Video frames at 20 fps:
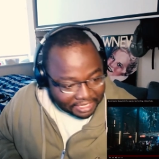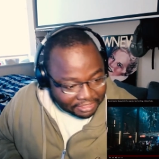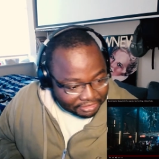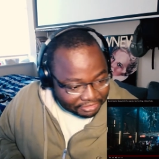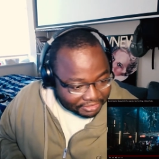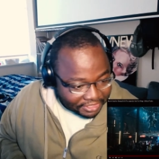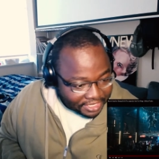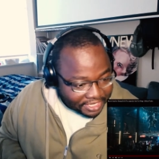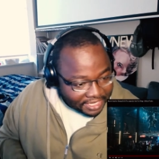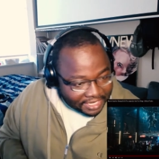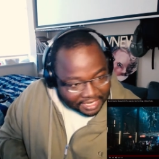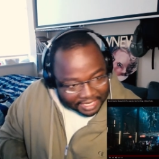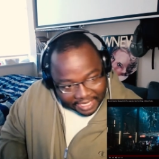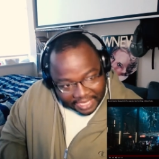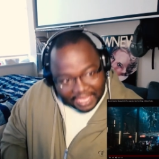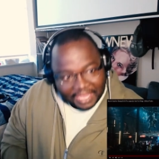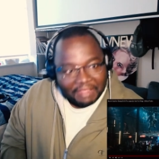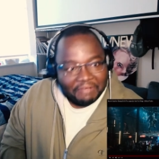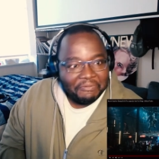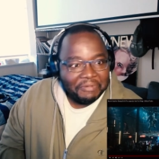intriguing, and
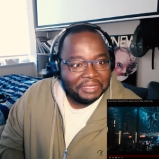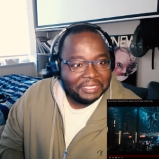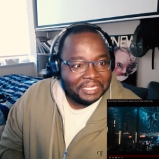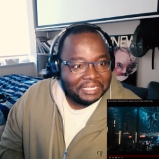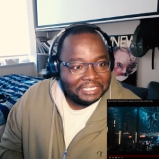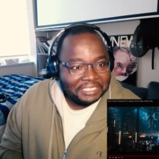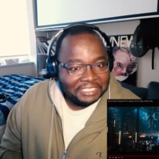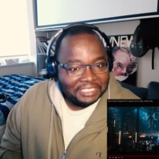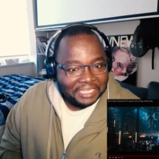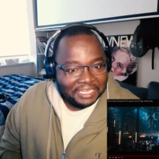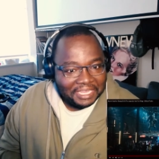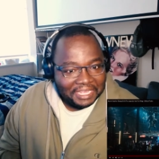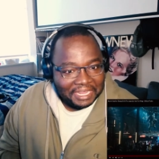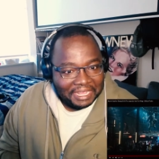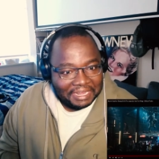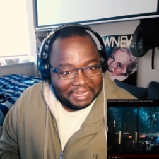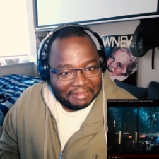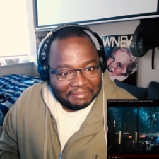I can't wait to check it out.